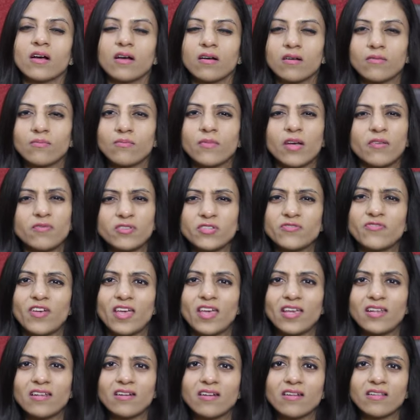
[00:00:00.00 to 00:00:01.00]
um, I was
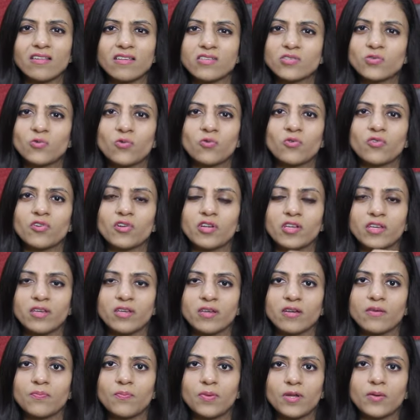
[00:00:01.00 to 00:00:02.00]
very little, there's no
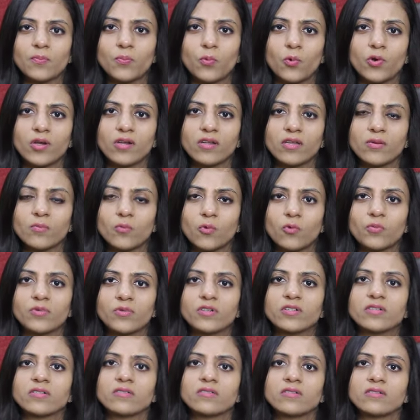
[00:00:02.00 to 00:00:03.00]
really a pinpointing
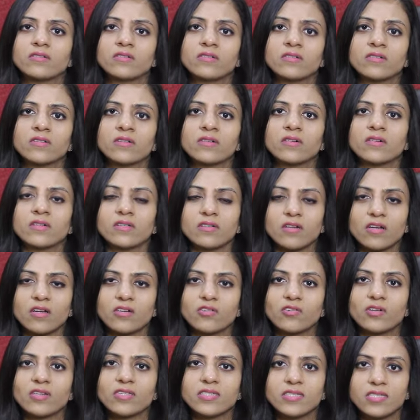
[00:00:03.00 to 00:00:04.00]
moment and
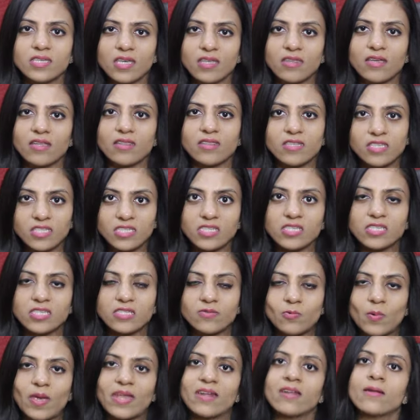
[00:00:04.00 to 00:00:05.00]
can't really say that this
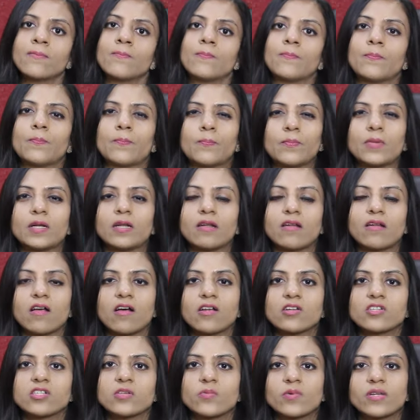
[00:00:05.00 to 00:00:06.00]
is when, but
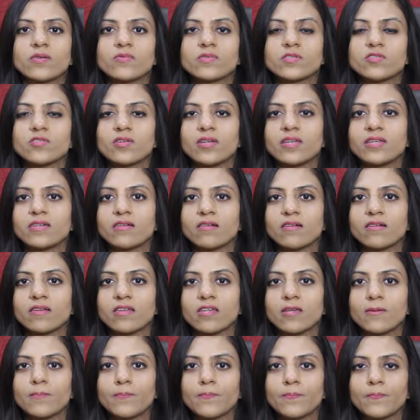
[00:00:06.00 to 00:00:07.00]
largely when I was really
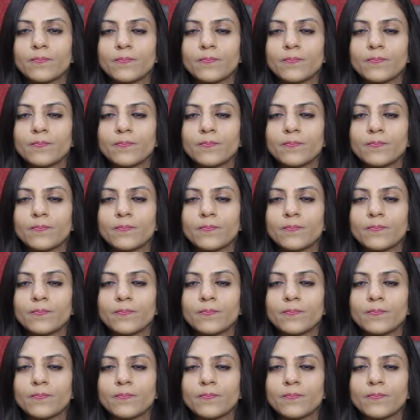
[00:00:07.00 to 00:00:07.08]
tiny.